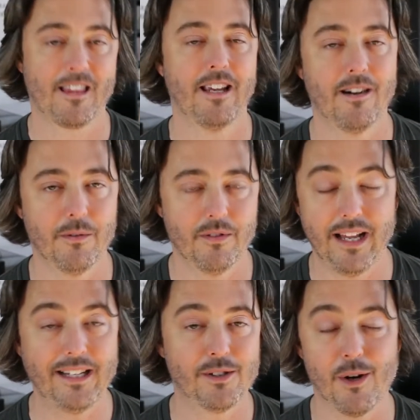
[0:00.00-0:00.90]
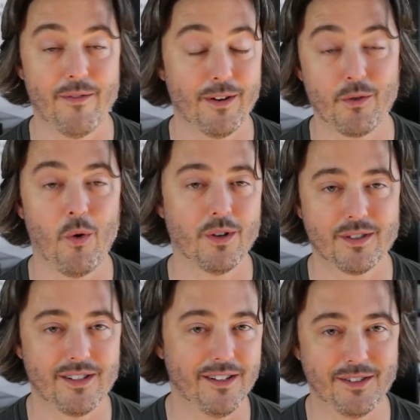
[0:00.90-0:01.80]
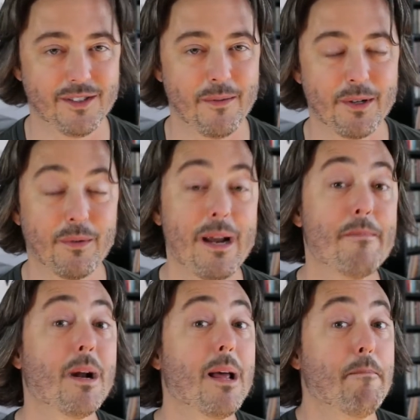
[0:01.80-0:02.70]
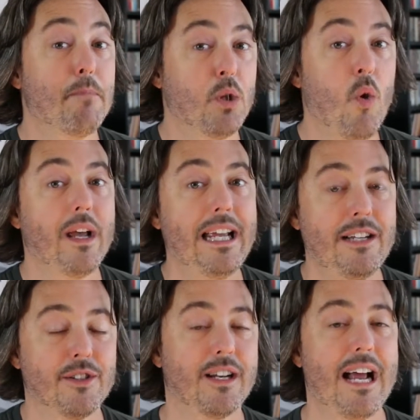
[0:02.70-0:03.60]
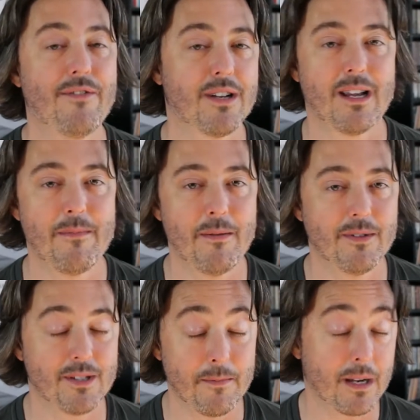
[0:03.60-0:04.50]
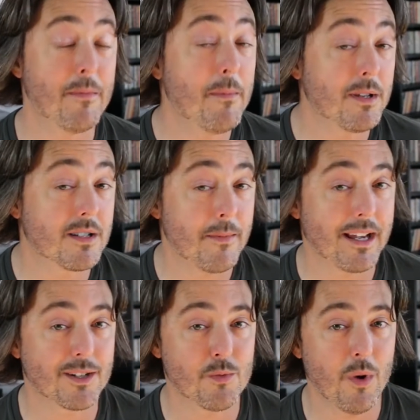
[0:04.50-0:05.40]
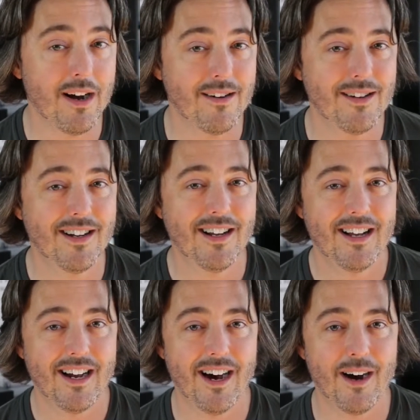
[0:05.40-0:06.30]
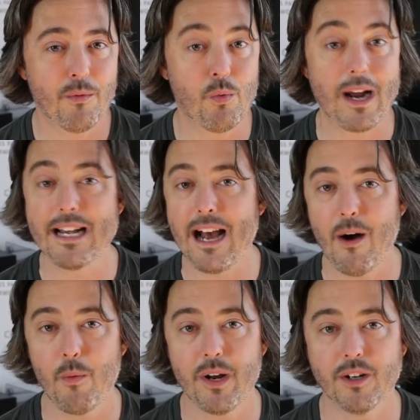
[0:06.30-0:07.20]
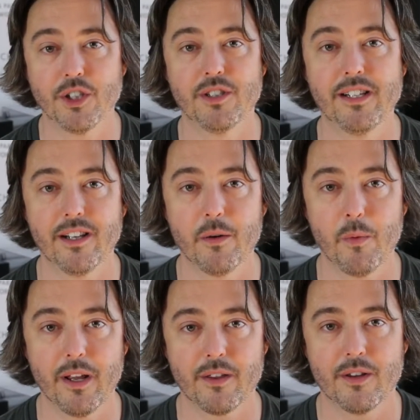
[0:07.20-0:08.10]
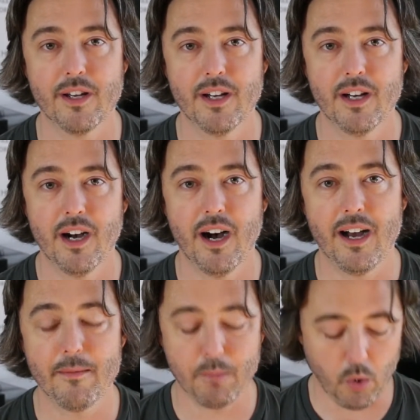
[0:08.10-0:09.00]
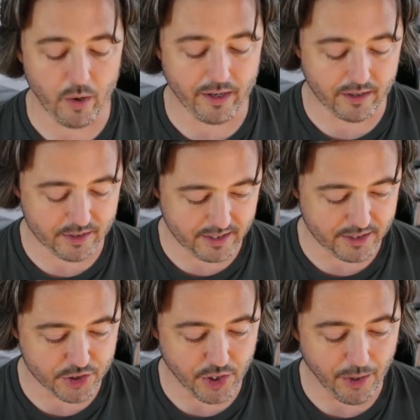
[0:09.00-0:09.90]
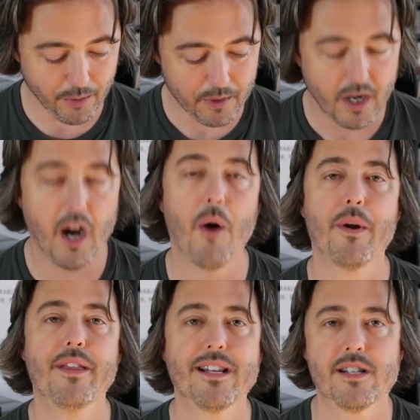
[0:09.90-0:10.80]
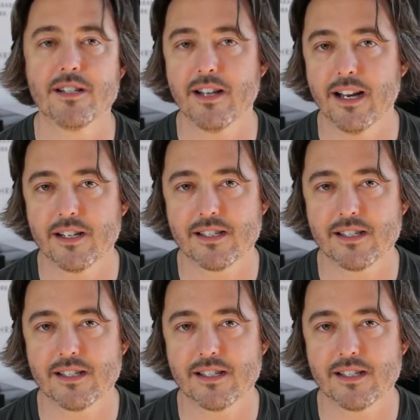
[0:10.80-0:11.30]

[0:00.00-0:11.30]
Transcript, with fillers: You know, they deserve it, of course, to some degree, but employees are going to have some, commit, some commitments to make as well. Uh, right now, we are just dealing with uh, employers. And so, oh, and this is in a